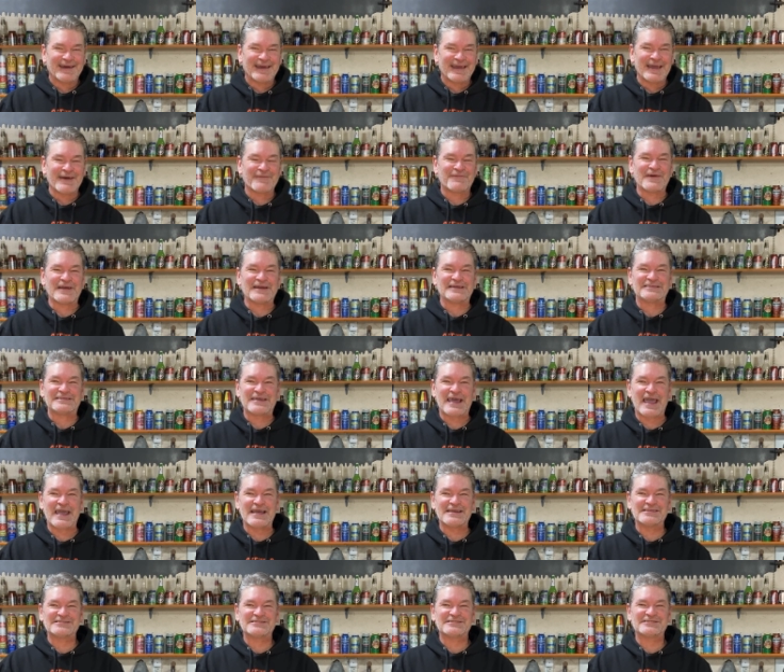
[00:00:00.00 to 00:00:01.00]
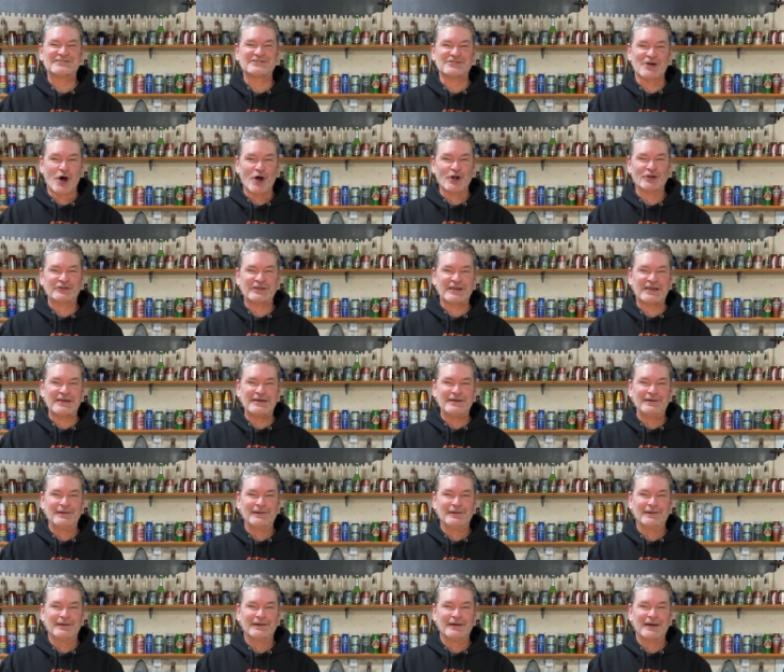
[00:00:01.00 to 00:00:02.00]
If it tastes
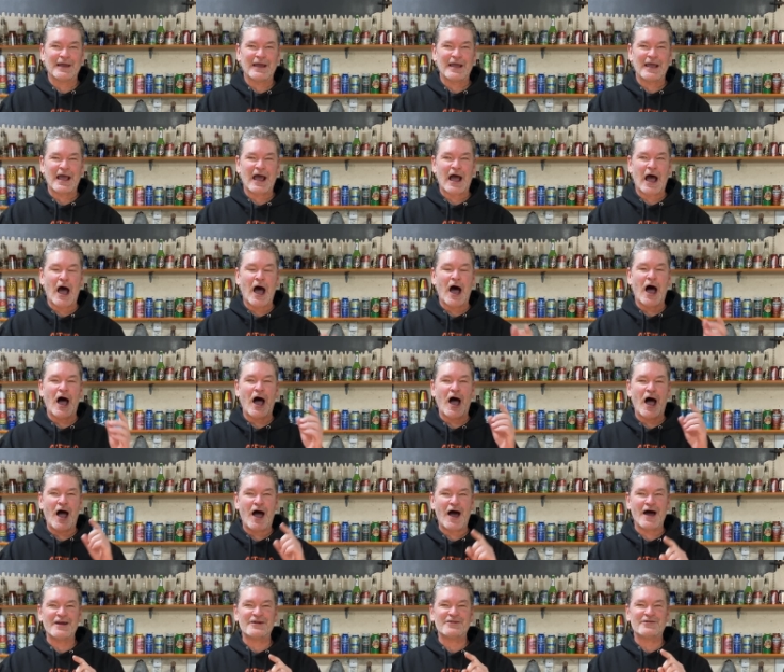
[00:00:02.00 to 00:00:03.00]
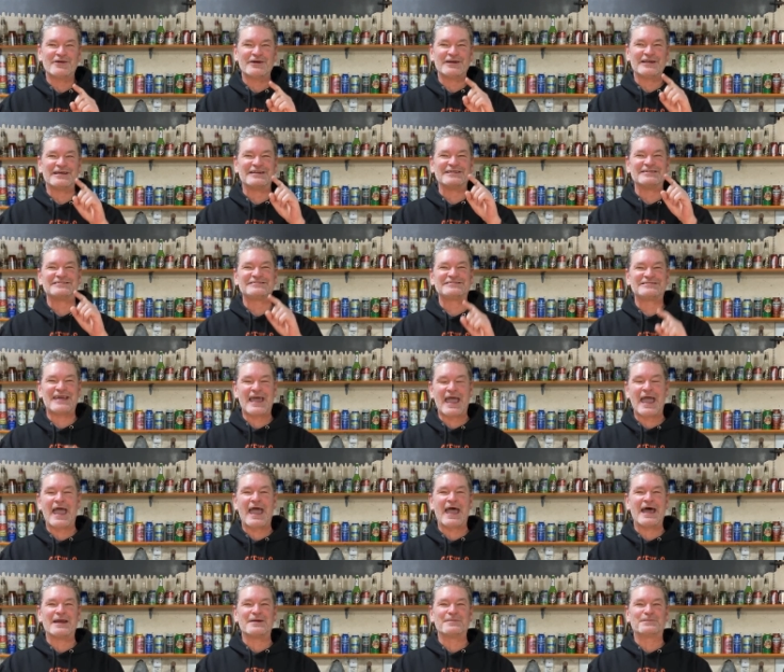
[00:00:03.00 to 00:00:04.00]
salty,
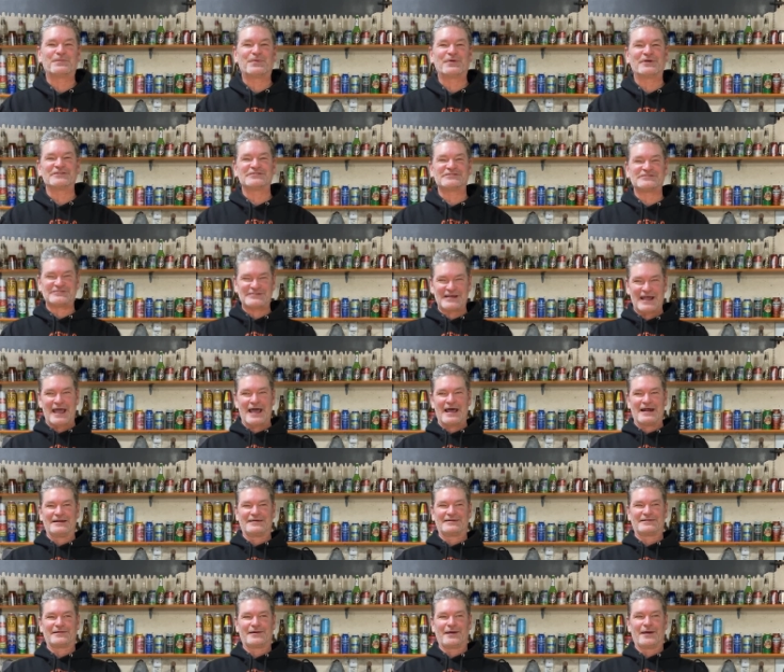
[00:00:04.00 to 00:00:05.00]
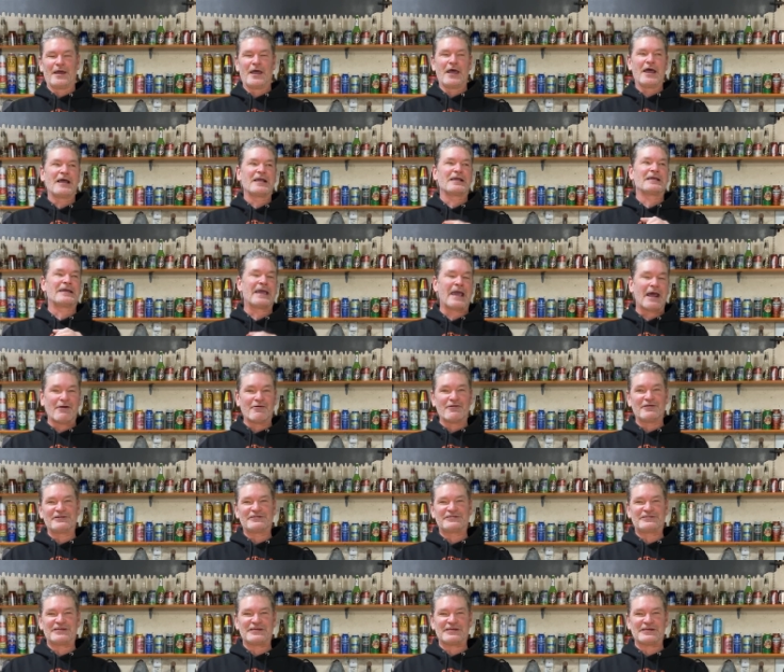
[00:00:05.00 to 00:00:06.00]
110%
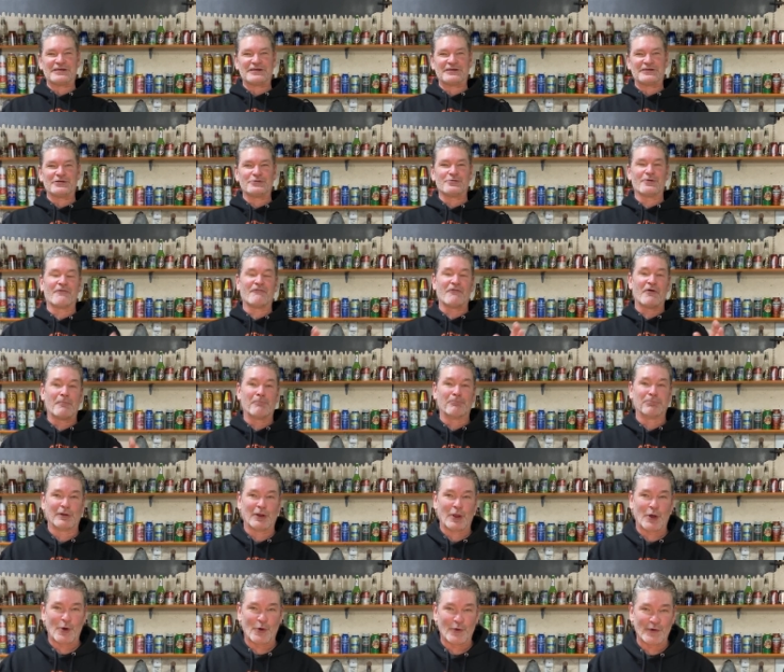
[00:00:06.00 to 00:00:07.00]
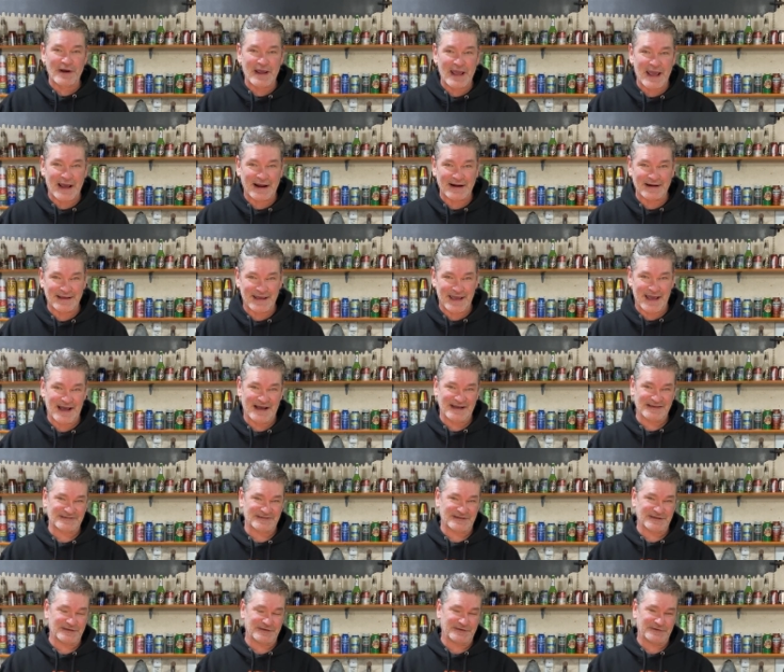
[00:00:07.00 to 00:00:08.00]
guaranteed you have a blown head
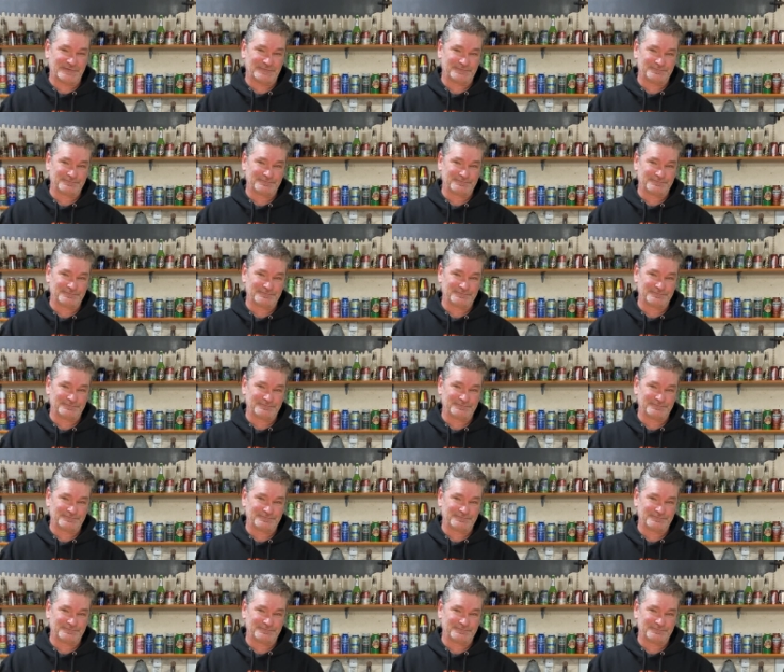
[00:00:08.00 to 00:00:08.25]
gasket.